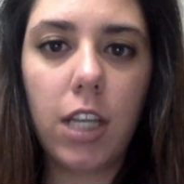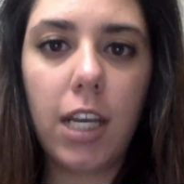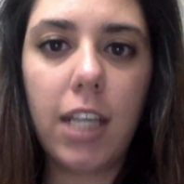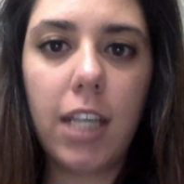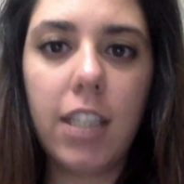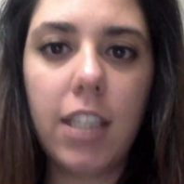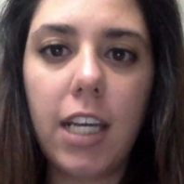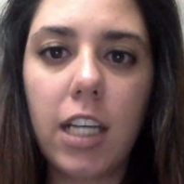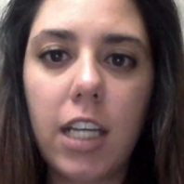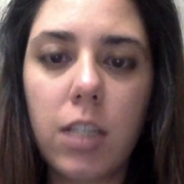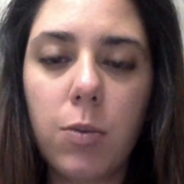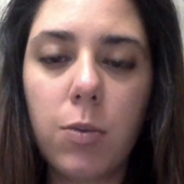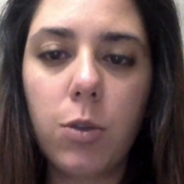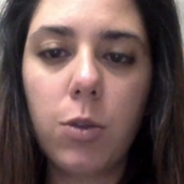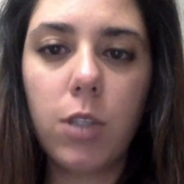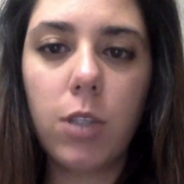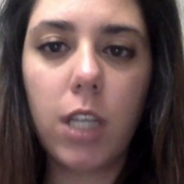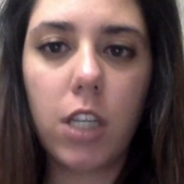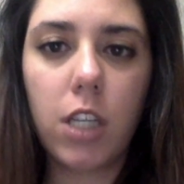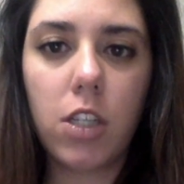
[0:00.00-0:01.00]
and
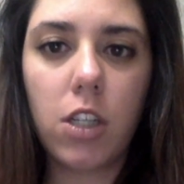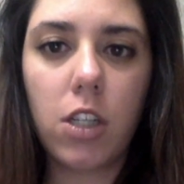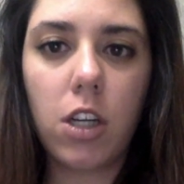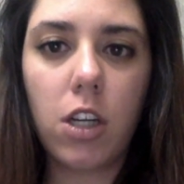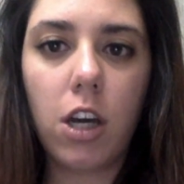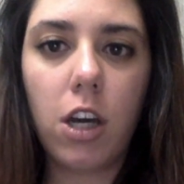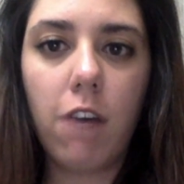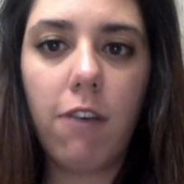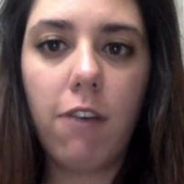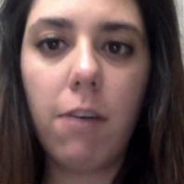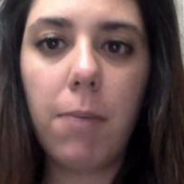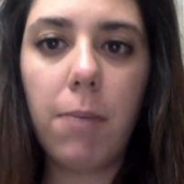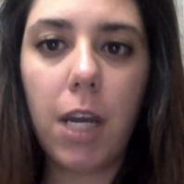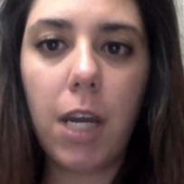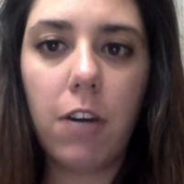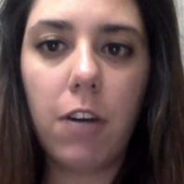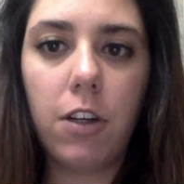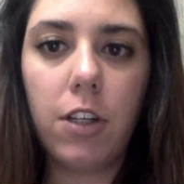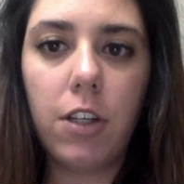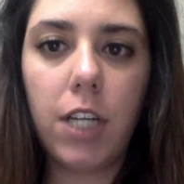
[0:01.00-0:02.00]
Exportation of
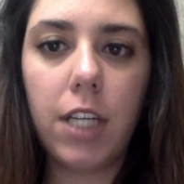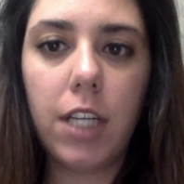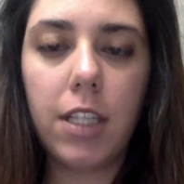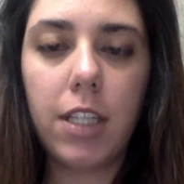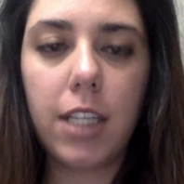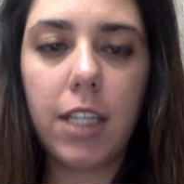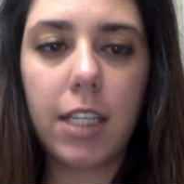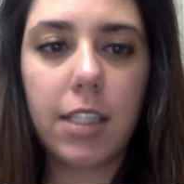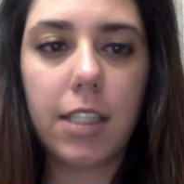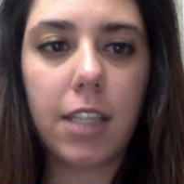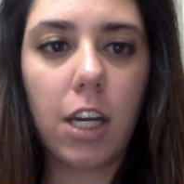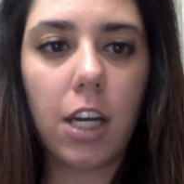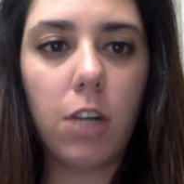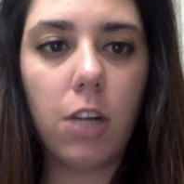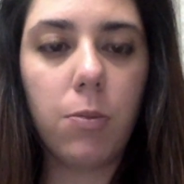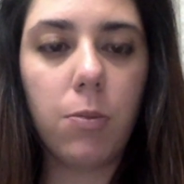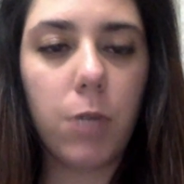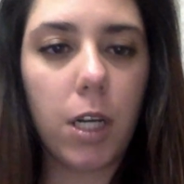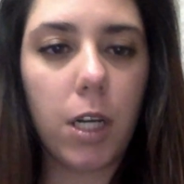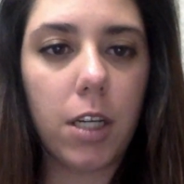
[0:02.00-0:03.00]
Apparel and
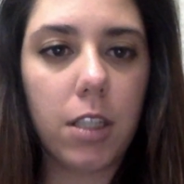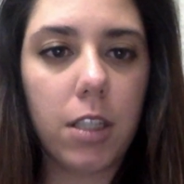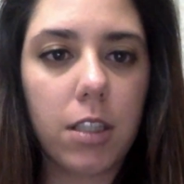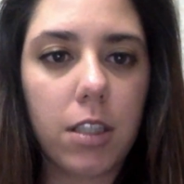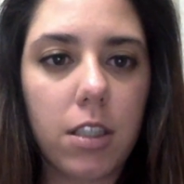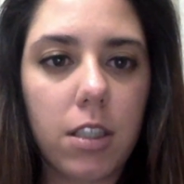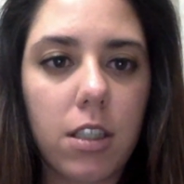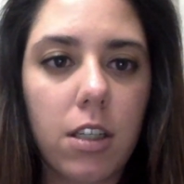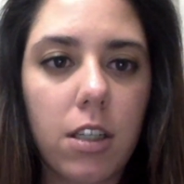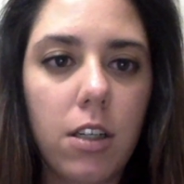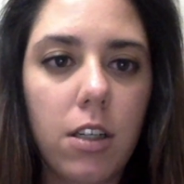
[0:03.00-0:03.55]
Textile Products,